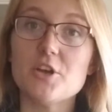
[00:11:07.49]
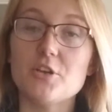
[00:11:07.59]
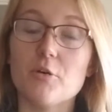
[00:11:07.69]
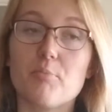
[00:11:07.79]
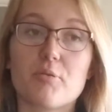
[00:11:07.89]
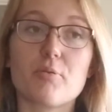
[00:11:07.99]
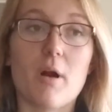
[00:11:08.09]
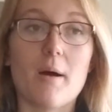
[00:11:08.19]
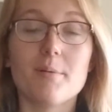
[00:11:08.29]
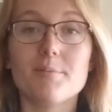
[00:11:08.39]
You'll
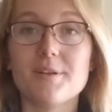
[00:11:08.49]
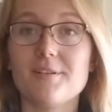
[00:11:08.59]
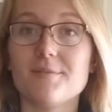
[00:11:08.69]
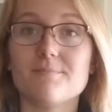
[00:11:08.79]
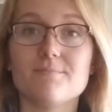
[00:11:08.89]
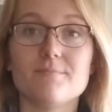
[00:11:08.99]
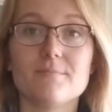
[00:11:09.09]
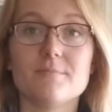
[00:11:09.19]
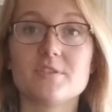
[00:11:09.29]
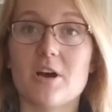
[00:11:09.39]
probably
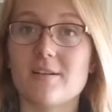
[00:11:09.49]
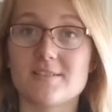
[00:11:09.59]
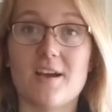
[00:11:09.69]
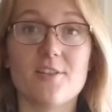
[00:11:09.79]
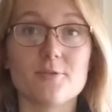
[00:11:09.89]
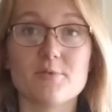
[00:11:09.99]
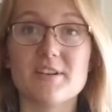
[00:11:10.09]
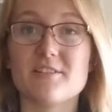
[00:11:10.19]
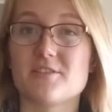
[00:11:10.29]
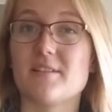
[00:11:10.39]
talk to other
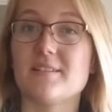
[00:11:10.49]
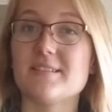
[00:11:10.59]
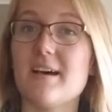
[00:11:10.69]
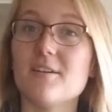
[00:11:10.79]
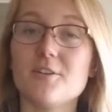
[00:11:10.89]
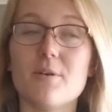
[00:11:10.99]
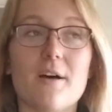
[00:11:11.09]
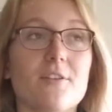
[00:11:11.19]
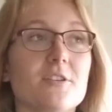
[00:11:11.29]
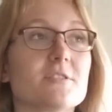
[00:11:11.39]
breeders and they'll tell you
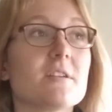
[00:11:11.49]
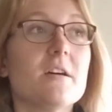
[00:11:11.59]
others.